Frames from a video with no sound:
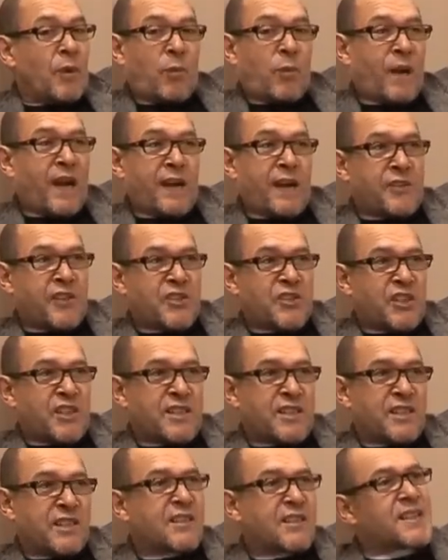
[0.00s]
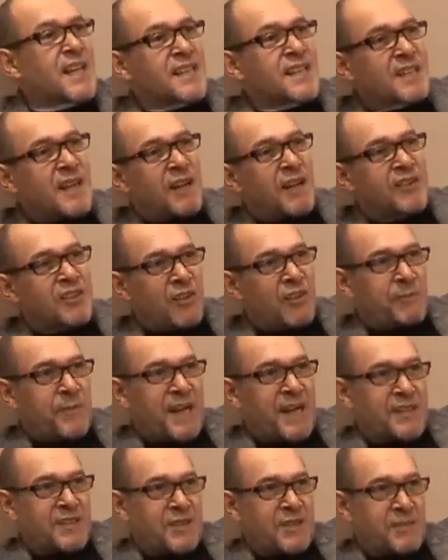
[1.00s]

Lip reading: well, where are the jerseys? Because I started off